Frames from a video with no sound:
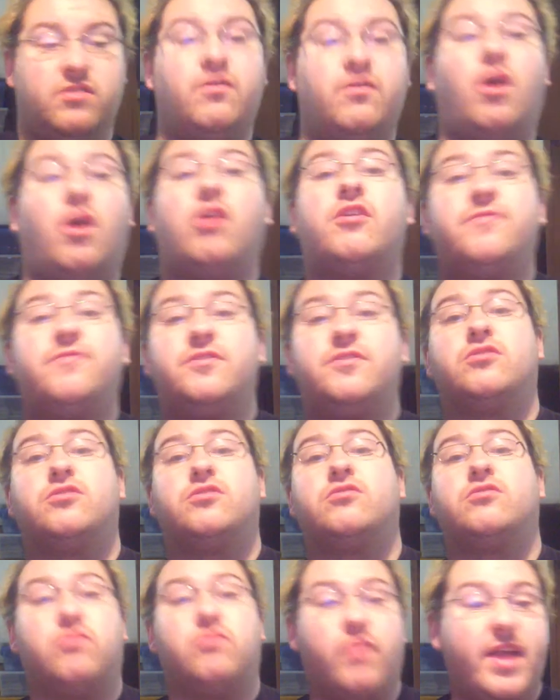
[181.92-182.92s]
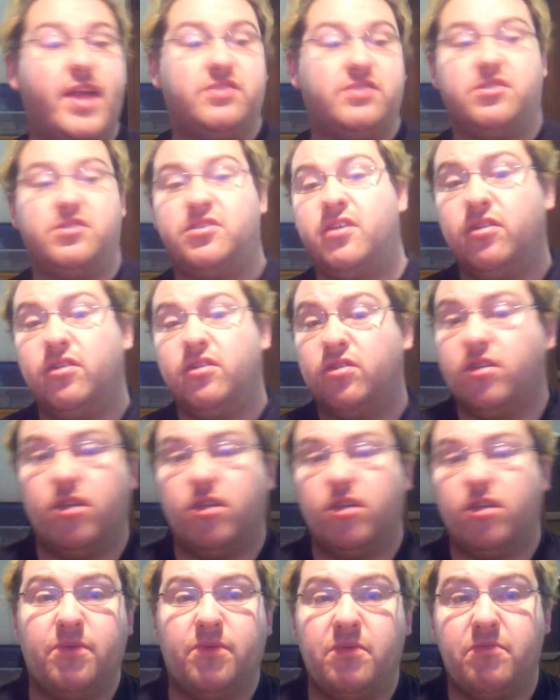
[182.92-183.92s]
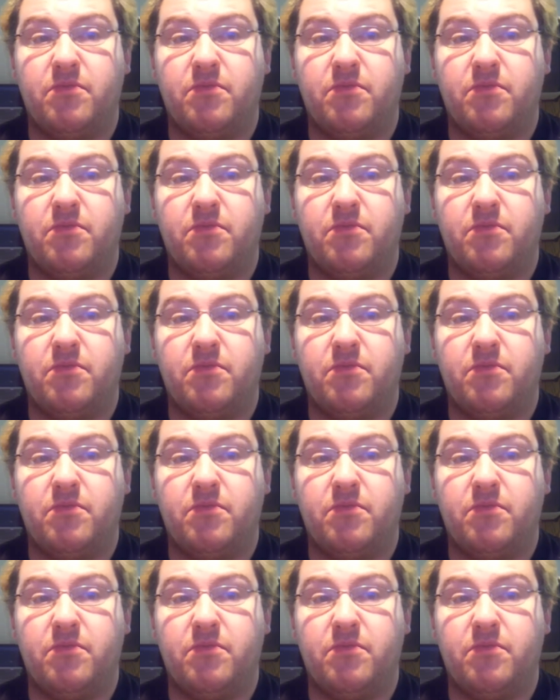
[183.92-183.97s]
artificial grass is starting to look a little bit